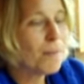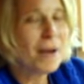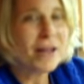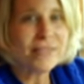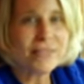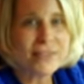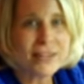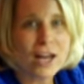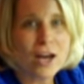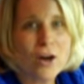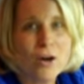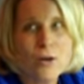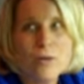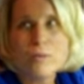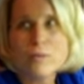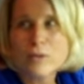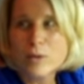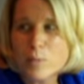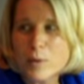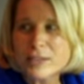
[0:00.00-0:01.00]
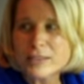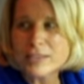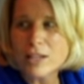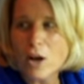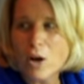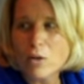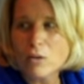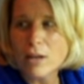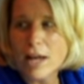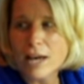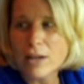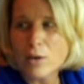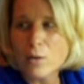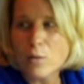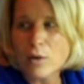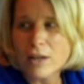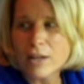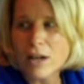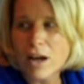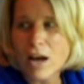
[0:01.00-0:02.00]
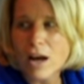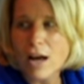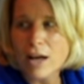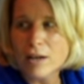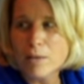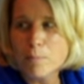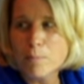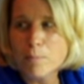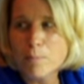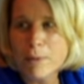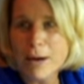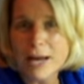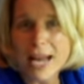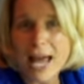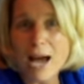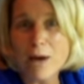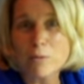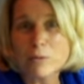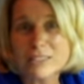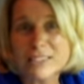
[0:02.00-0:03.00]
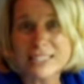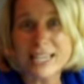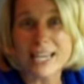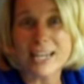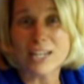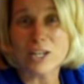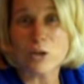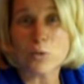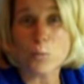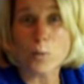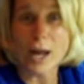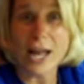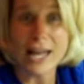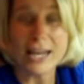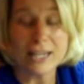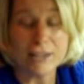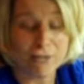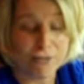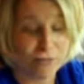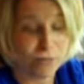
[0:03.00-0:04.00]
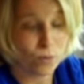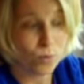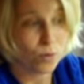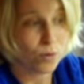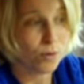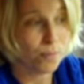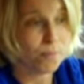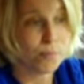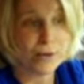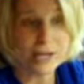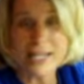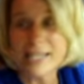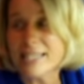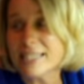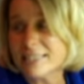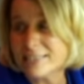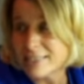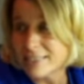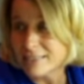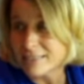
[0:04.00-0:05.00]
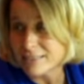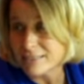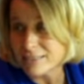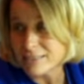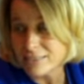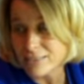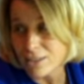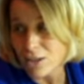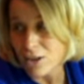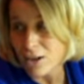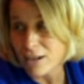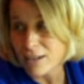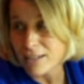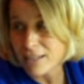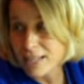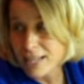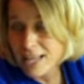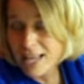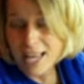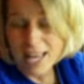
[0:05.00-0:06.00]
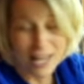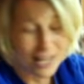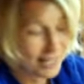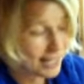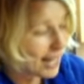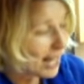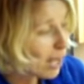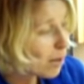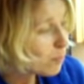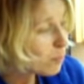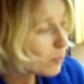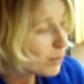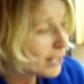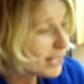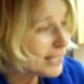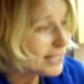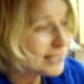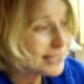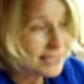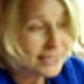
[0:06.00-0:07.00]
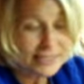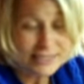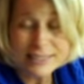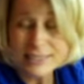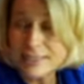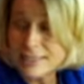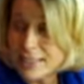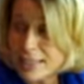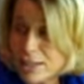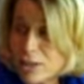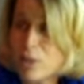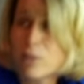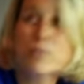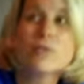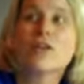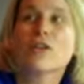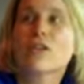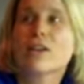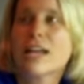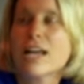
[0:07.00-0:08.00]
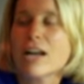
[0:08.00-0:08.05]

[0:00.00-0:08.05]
a month ago, there wasn't a whole lot going on. But I was getting ready for breeding season to start, and now breeding season's here, and they're